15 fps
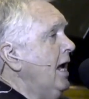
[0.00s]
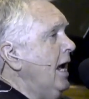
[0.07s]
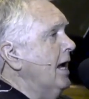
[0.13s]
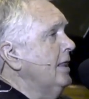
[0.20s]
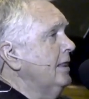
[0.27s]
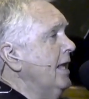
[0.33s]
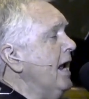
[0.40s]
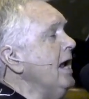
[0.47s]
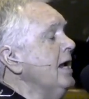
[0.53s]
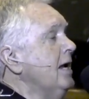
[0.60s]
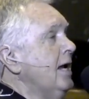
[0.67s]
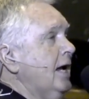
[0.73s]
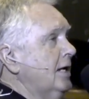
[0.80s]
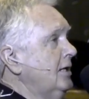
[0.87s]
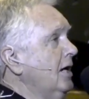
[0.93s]
and they
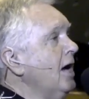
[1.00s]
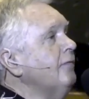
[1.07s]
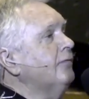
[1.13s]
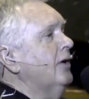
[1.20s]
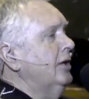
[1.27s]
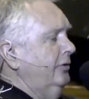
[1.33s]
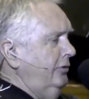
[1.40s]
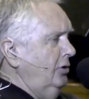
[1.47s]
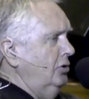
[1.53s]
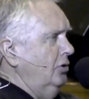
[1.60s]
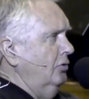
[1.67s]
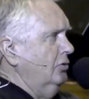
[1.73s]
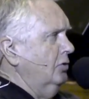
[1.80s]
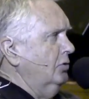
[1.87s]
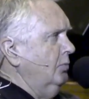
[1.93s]
had not followed the
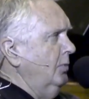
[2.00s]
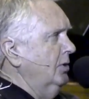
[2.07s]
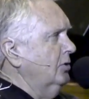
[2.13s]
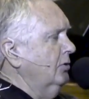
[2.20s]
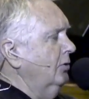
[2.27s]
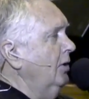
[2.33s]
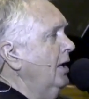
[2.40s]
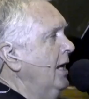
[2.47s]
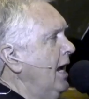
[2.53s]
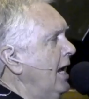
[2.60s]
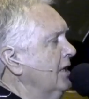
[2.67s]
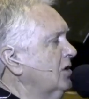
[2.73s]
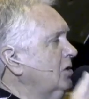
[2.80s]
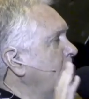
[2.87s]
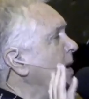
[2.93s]
Joseph's principle
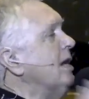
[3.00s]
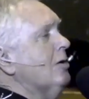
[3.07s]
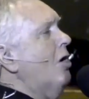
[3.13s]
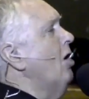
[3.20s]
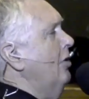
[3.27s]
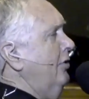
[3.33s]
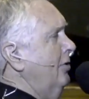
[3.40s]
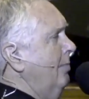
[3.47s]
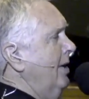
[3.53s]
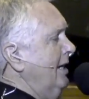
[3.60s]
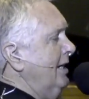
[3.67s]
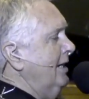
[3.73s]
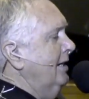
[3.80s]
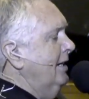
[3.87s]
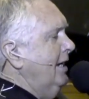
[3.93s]
and spent all their
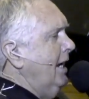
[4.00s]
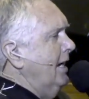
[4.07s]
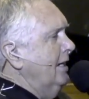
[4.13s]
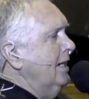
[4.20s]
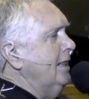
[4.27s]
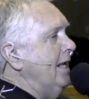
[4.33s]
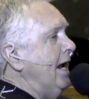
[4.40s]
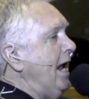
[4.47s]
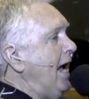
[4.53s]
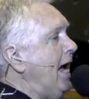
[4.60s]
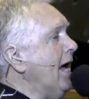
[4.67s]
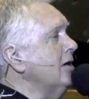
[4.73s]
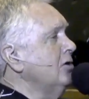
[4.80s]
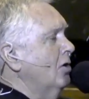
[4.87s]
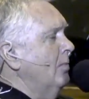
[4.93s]
money. And then they
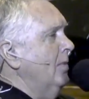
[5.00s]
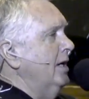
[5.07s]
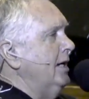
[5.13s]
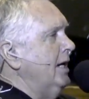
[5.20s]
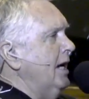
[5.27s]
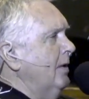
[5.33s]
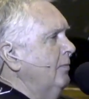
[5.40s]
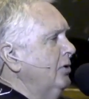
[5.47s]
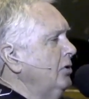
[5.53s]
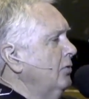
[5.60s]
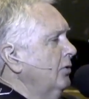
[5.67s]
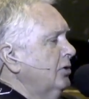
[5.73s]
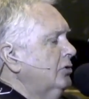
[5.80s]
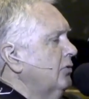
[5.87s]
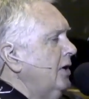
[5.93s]
had no money, and when you
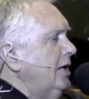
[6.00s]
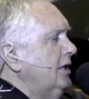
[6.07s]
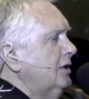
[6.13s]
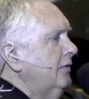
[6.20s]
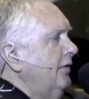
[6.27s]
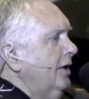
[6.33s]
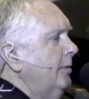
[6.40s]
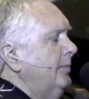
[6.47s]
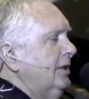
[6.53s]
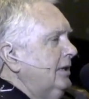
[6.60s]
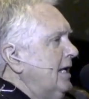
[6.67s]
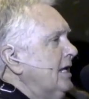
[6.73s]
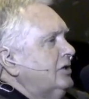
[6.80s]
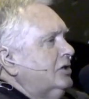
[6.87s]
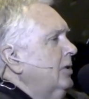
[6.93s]
were in training and development,
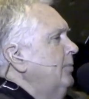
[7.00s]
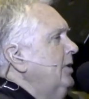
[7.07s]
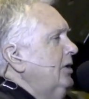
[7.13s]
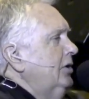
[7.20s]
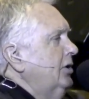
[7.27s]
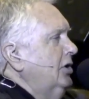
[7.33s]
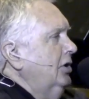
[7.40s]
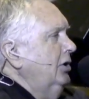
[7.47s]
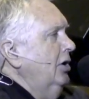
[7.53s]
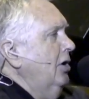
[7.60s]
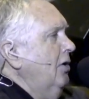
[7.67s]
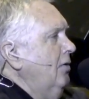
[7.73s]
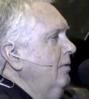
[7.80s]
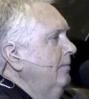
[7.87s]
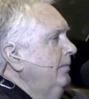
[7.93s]
that's something that can
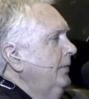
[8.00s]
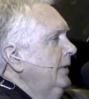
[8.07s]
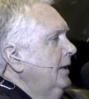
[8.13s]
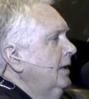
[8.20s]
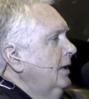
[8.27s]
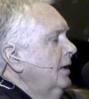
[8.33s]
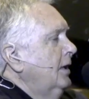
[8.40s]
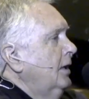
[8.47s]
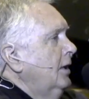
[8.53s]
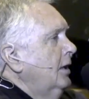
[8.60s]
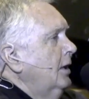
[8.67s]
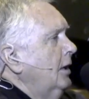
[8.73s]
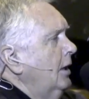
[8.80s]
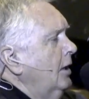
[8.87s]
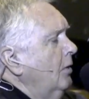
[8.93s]
go.
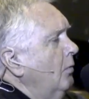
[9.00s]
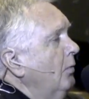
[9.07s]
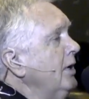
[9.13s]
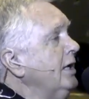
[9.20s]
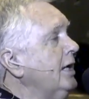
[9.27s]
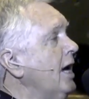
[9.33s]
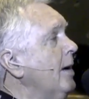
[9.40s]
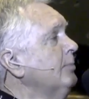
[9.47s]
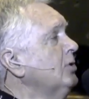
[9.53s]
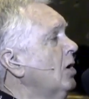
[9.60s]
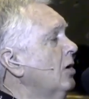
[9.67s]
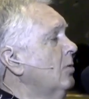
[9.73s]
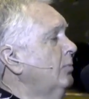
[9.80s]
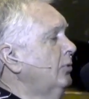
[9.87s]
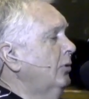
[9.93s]
We kept
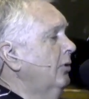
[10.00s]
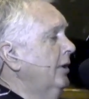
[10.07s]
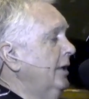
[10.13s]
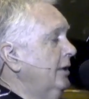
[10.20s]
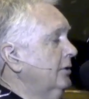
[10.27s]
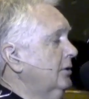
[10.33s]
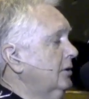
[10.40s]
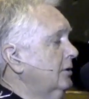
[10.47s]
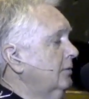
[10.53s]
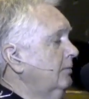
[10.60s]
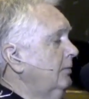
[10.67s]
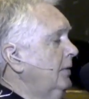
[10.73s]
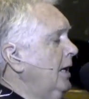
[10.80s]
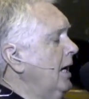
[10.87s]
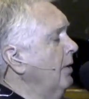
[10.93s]
our employees,
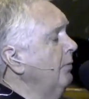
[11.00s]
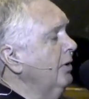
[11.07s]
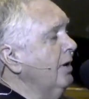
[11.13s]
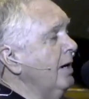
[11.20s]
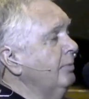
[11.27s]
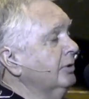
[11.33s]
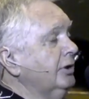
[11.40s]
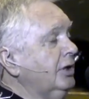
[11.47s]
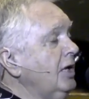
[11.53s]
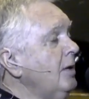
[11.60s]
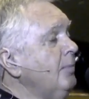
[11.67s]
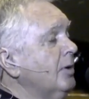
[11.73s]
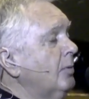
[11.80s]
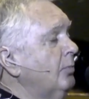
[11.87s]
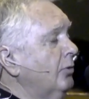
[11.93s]
and we were able to
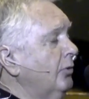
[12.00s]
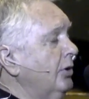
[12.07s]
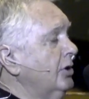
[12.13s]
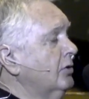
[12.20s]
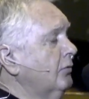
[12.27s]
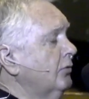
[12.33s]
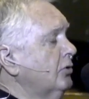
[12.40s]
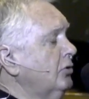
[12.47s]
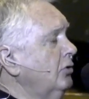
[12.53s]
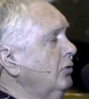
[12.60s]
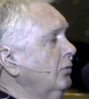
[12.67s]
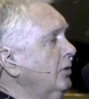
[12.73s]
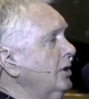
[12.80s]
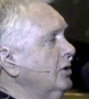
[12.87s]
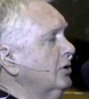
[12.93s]
keep our employees for two
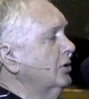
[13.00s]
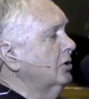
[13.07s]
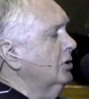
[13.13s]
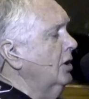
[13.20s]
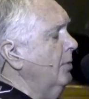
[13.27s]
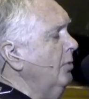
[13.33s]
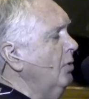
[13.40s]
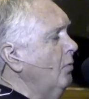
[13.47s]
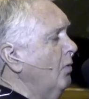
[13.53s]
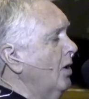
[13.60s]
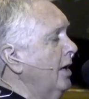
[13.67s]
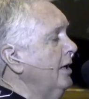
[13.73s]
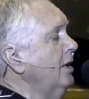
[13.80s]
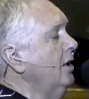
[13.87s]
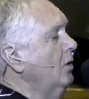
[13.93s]
reasons. Number
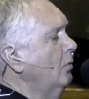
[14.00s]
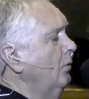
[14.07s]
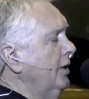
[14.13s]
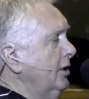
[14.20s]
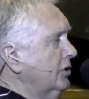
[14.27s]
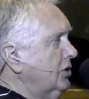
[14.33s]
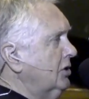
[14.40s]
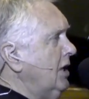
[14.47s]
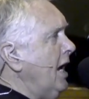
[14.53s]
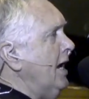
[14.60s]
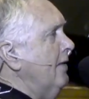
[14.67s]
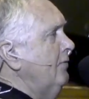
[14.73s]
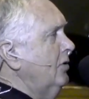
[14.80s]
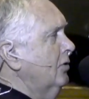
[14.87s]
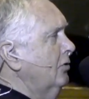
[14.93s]
one, we had
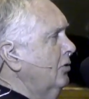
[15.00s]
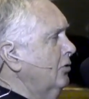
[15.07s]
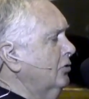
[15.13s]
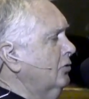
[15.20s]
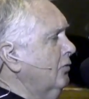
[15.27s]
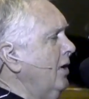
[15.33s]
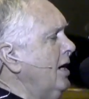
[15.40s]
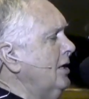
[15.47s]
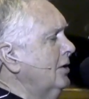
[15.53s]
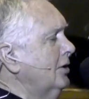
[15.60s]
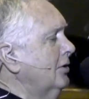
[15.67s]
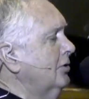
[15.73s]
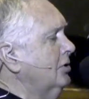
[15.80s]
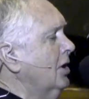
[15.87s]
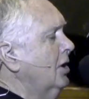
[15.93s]
saved during those great
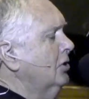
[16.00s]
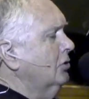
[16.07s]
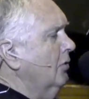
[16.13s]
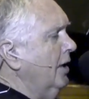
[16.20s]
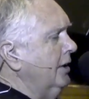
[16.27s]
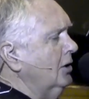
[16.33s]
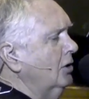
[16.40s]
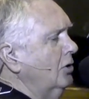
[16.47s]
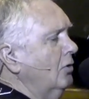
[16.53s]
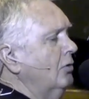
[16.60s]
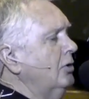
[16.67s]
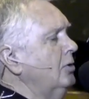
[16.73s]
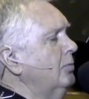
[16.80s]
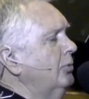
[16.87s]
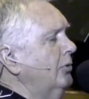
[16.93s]
years, so I could go to
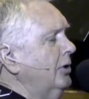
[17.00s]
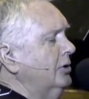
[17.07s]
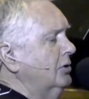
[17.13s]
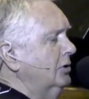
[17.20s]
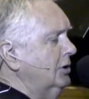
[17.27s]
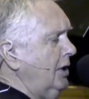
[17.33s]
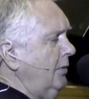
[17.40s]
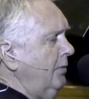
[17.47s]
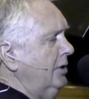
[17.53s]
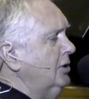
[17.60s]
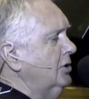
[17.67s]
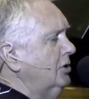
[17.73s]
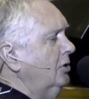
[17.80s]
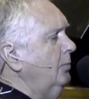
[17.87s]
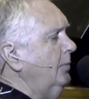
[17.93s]
the employees and say, we can
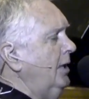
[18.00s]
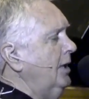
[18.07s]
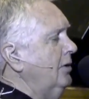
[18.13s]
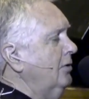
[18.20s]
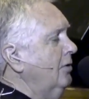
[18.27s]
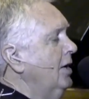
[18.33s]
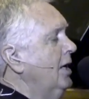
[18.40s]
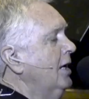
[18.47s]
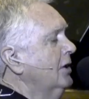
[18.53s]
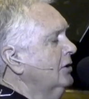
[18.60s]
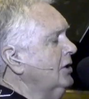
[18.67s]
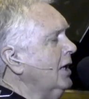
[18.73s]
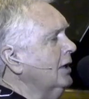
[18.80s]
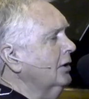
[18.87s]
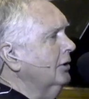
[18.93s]
still pay you.
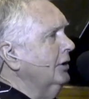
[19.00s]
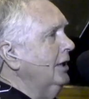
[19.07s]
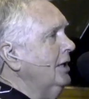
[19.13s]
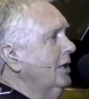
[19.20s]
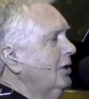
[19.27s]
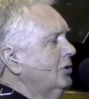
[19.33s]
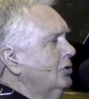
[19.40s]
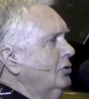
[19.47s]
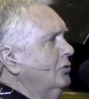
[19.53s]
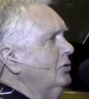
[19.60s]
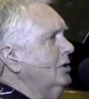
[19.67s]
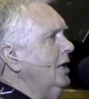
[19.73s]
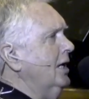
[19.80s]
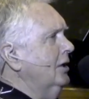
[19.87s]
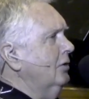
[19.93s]
Secondly,
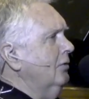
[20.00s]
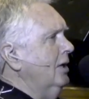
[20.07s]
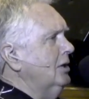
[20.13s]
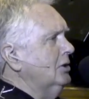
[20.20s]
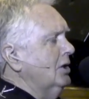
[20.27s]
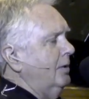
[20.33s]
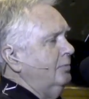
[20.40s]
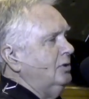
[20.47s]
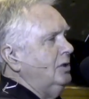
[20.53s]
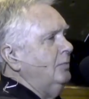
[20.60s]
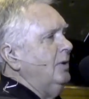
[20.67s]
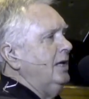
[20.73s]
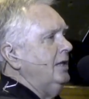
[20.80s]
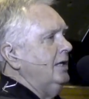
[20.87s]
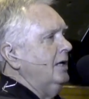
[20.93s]
Susie had a great job. She
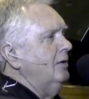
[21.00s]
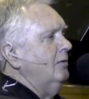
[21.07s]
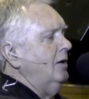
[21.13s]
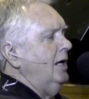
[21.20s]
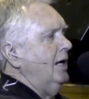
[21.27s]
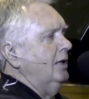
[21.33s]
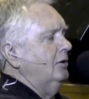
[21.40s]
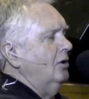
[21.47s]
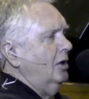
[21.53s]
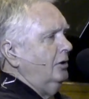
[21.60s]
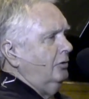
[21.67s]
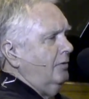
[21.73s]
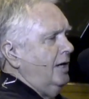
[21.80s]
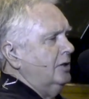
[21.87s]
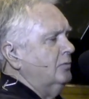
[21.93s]
by then had gone to
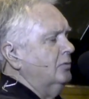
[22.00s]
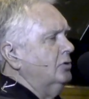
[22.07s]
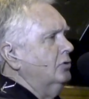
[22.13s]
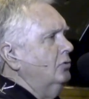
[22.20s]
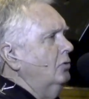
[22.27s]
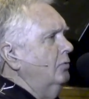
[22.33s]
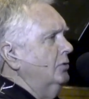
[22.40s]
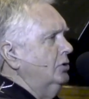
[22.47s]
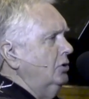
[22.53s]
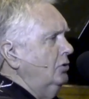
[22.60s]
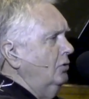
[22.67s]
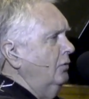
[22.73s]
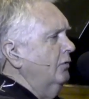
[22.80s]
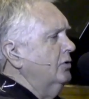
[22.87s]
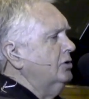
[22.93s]
graduate school, was a
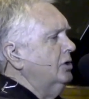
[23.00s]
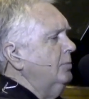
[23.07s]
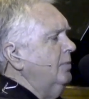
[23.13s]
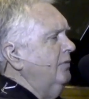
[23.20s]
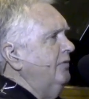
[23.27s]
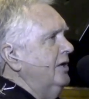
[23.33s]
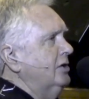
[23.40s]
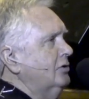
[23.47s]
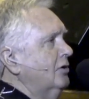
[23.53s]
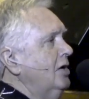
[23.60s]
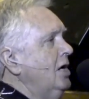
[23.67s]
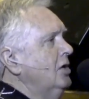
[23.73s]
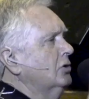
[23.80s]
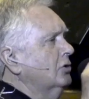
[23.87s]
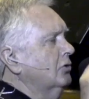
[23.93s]
university professor,
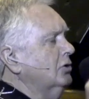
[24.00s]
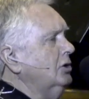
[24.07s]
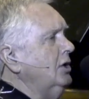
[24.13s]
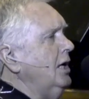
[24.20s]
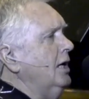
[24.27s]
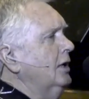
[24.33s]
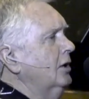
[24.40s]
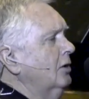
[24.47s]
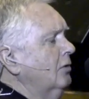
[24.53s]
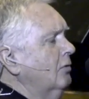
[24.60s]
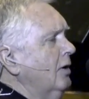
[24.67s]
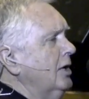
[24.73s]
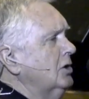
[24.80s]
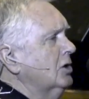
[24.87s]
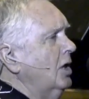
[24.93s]
so she had a
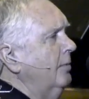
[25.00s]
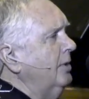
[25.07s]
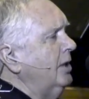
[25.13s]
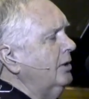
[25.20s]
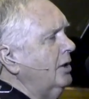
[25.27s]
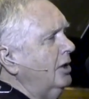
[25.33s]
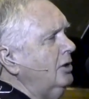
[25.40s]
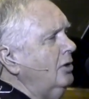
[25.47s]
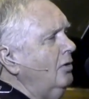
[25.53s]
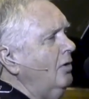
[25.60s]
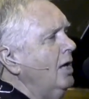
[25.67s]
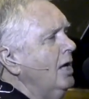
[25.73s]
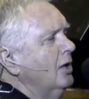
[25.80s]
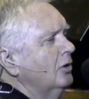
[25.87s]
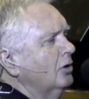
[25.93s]
great job. And I thought,
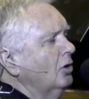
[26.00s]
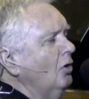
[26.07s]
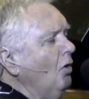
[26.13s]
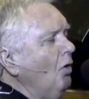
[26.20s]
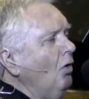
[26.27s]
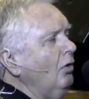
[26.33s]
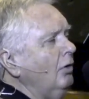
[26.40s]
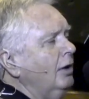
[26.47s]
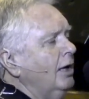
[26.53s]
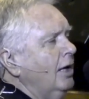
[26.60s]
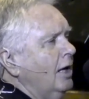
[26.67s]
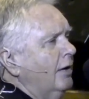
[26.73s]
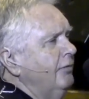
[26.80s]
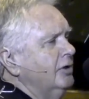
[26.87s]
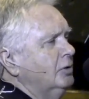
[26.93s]
the goal
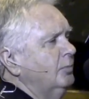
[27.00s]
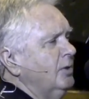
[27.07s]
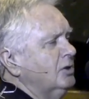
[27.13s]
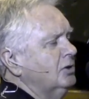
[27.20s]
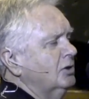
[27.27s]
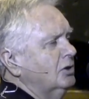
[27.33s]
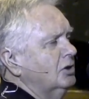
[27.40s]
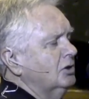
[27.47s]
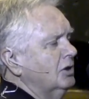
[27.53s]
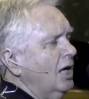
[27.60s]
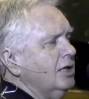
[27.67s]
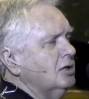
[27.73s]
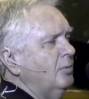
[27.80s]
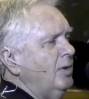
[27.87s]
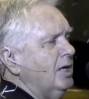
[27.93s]
of this business is
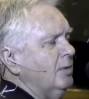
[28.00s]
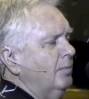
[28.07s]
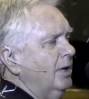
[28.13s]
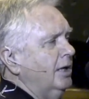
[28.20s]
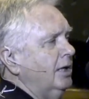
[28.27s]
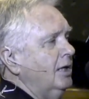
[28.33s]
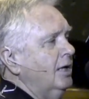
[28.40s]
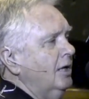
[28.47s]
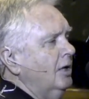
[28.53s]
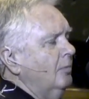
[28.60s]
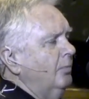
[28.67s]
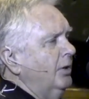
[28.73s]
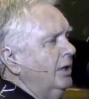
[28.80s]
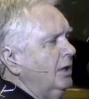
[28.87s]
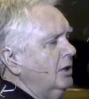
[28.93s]
not to make money, but